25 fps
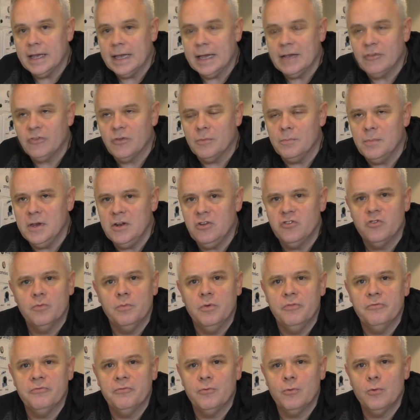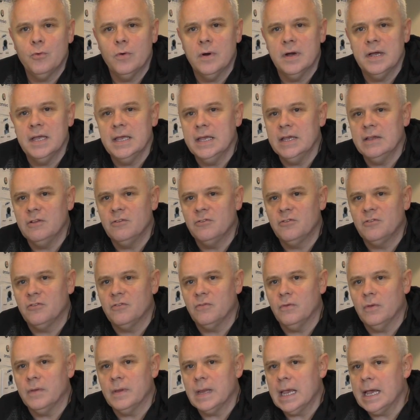as I mentioned before,
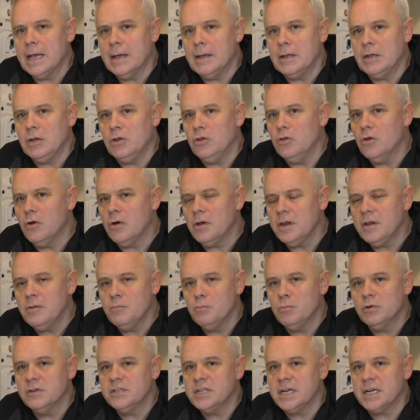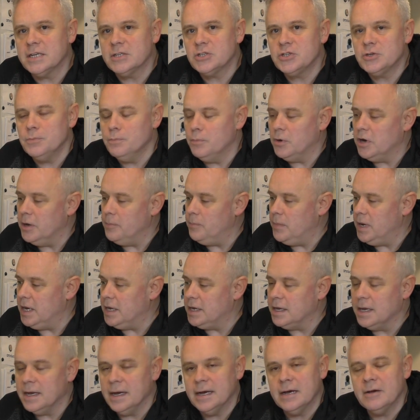it's not in production by
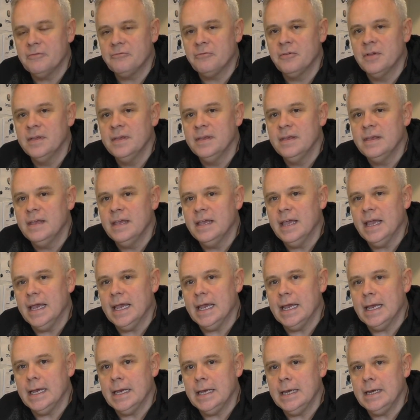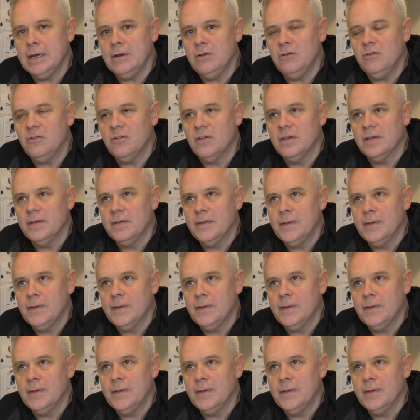Metcalfe, and